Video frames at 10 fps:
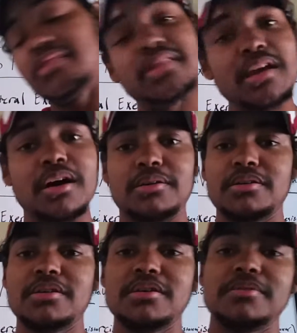yeah,
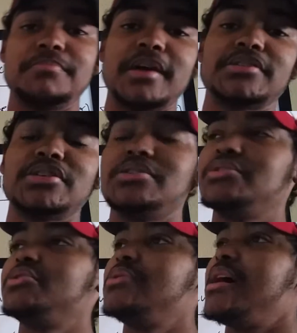make sure
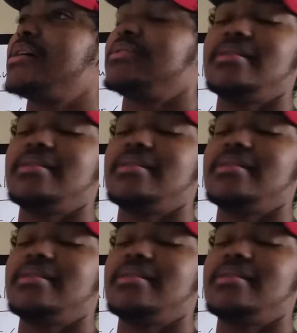you do that,